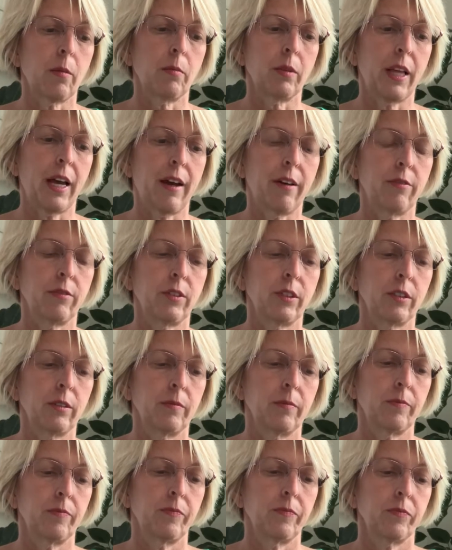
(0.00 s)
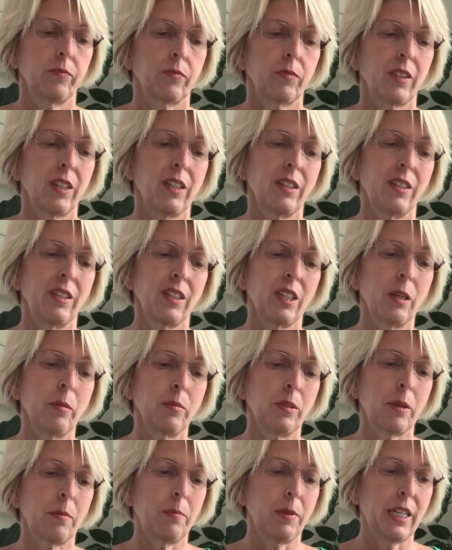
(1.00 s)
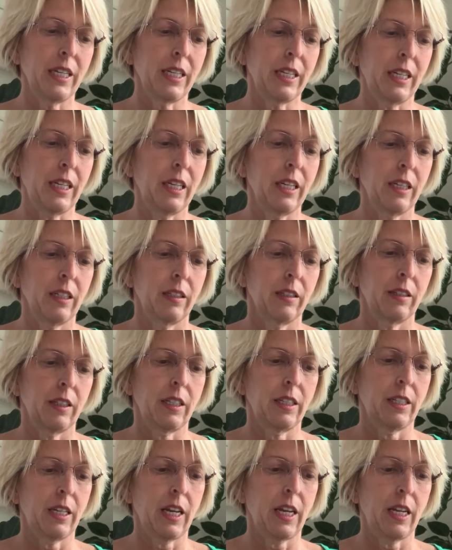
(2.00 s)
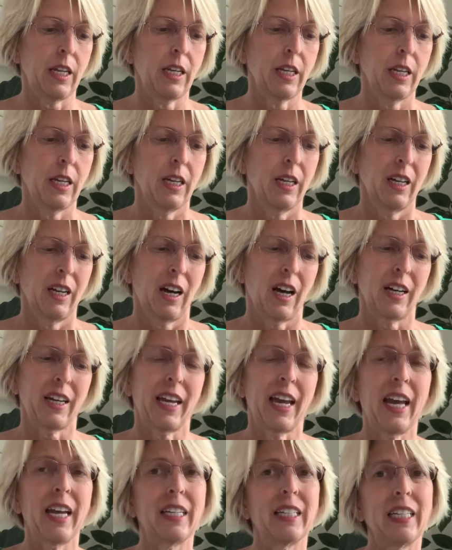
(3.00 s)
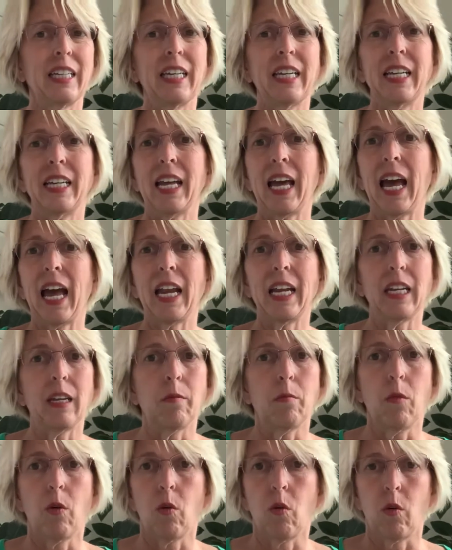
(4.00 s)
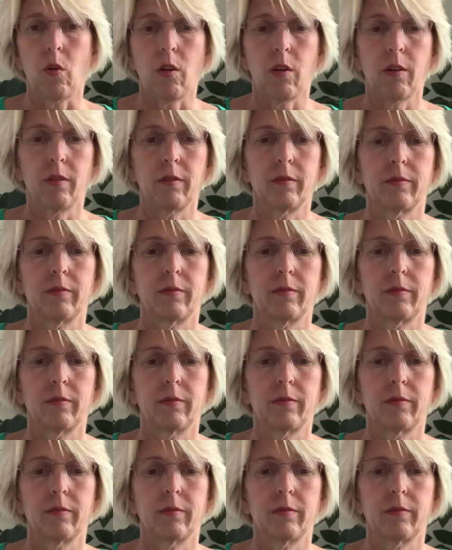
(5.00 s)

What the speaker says: left. "It seems a pity," said Teddy. "I can't eat any more."